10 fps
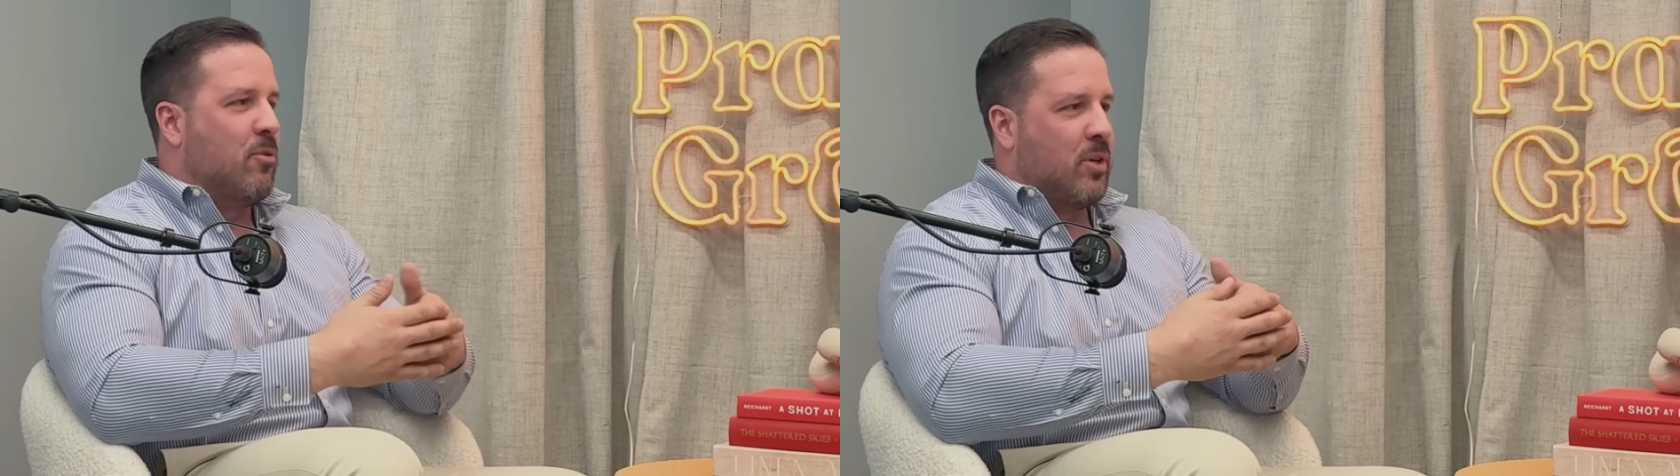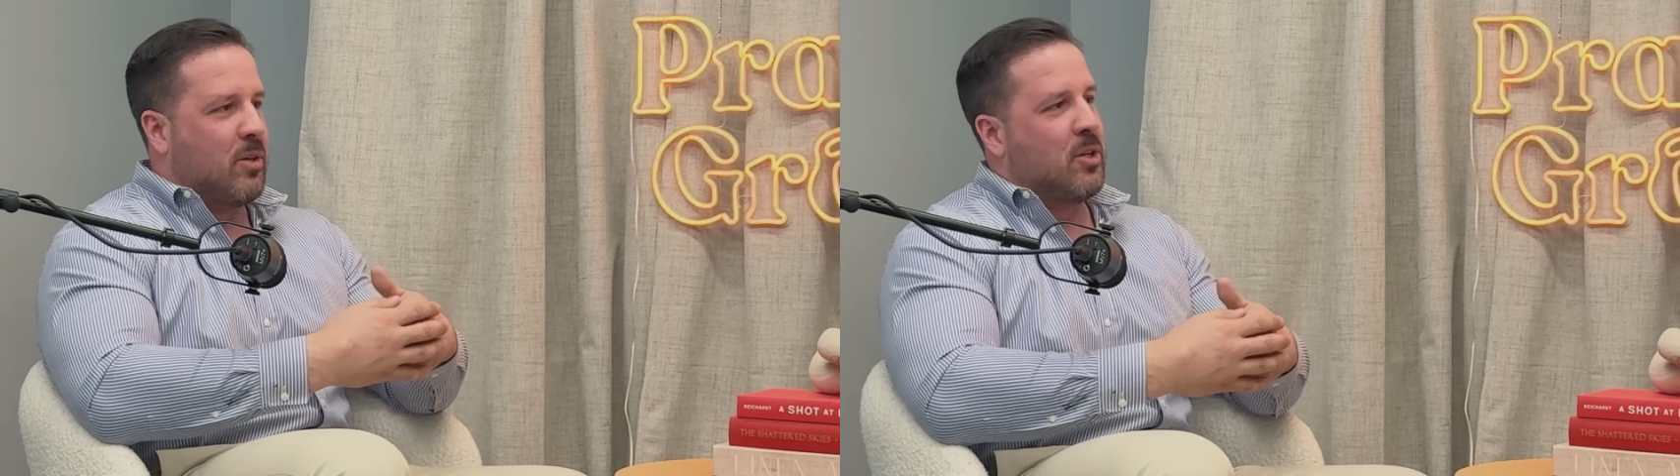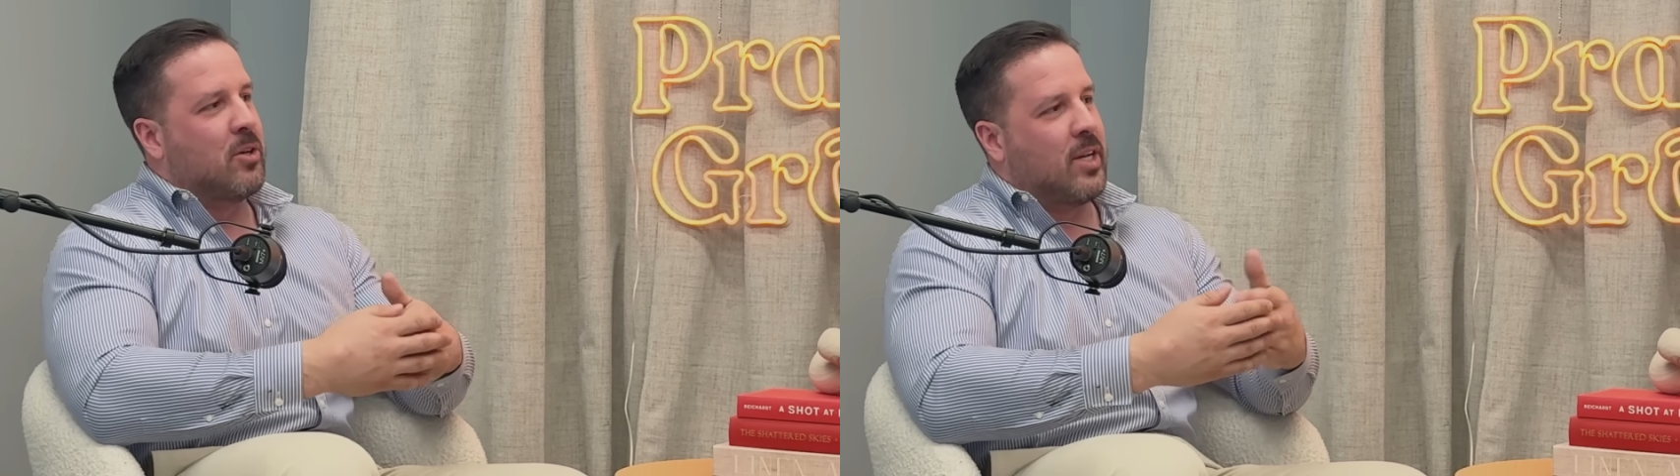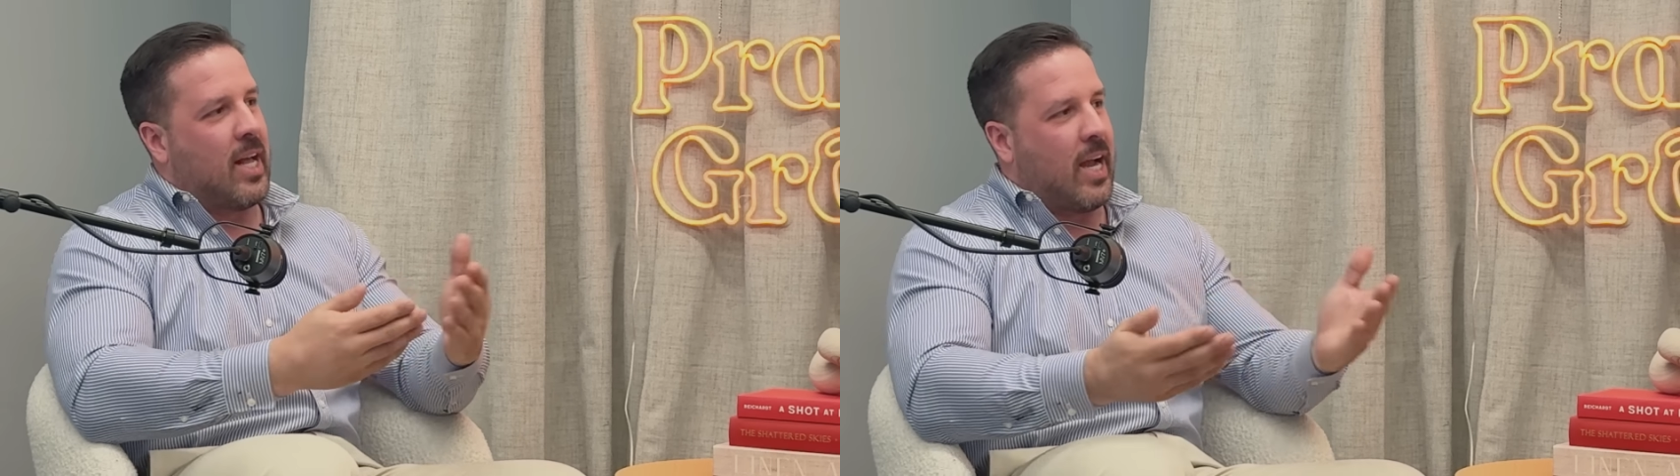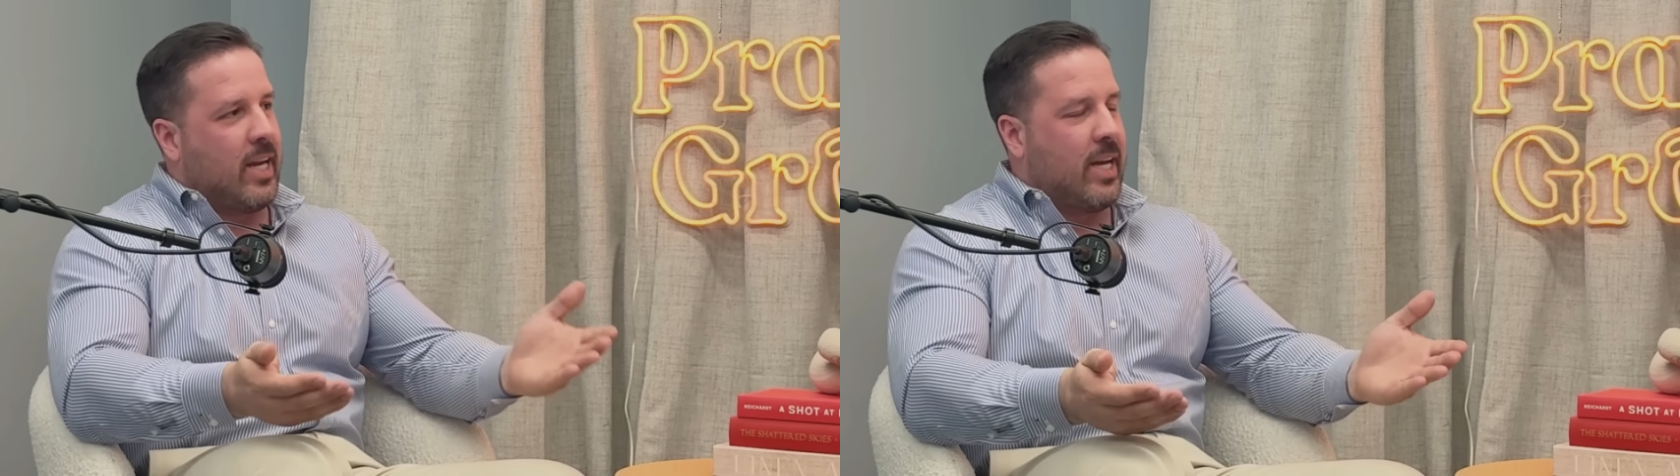You're
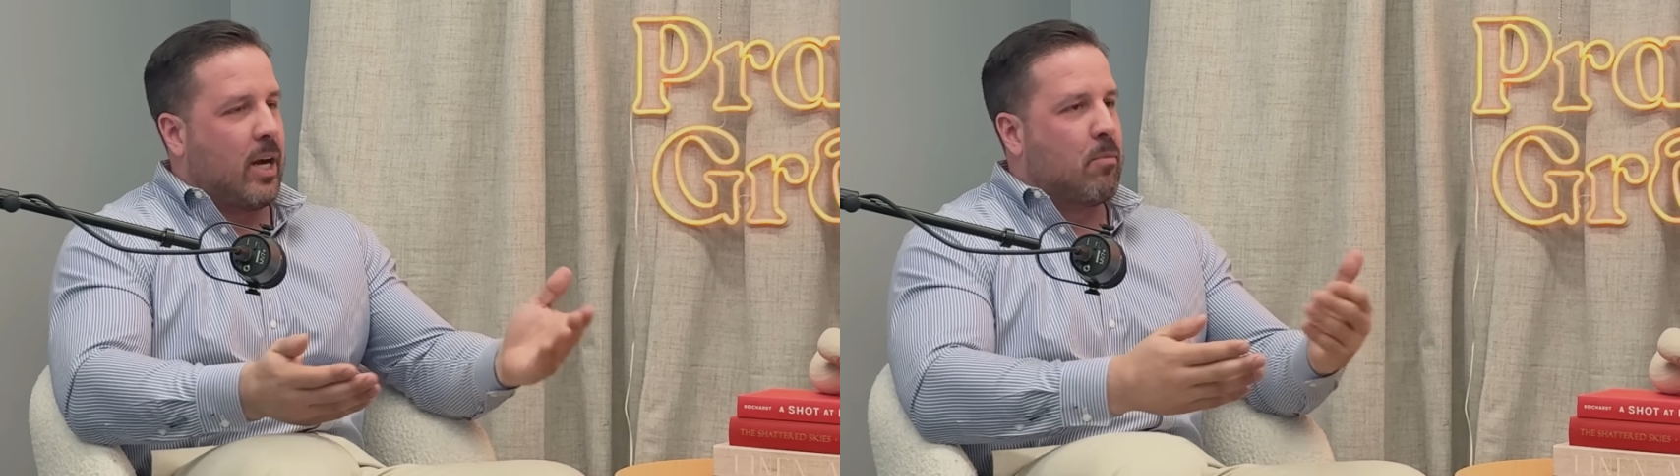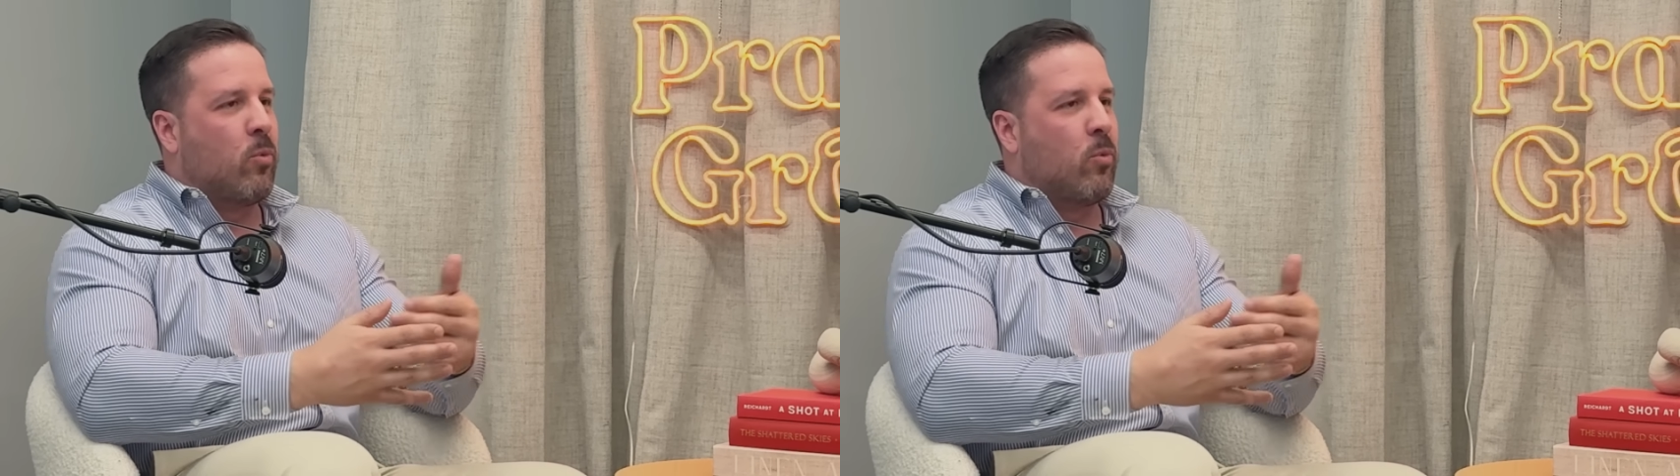denying care.